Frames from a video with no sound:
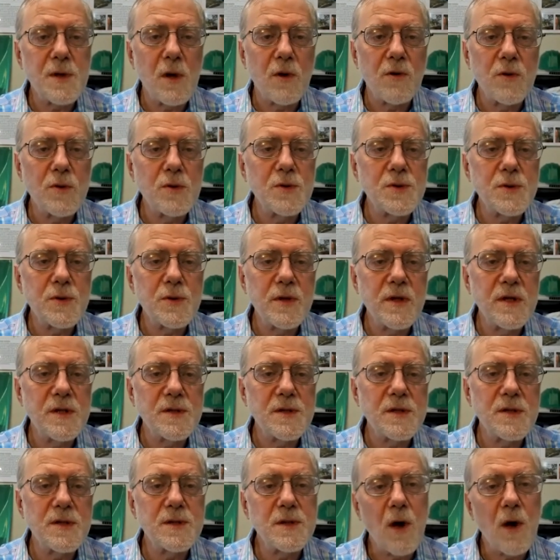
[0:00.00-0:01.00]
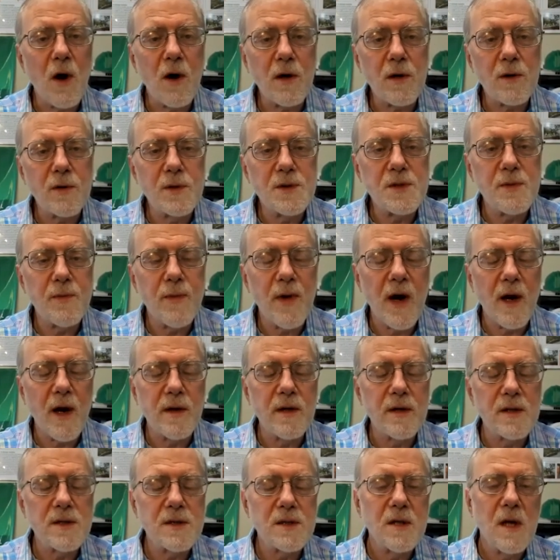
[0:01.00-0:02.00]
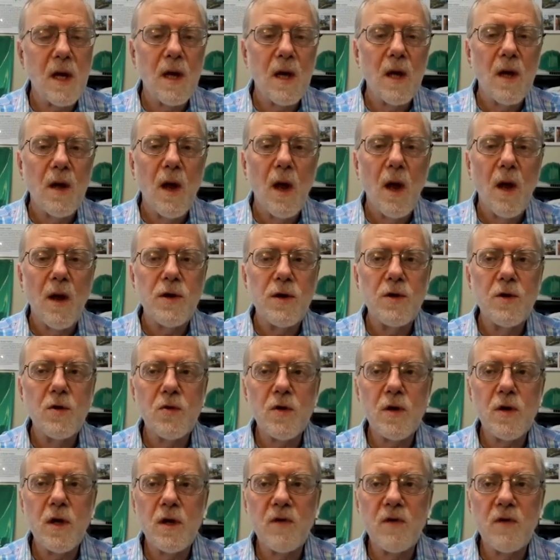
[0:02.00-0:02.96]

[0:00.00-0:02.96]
our news releases, articles about us. You can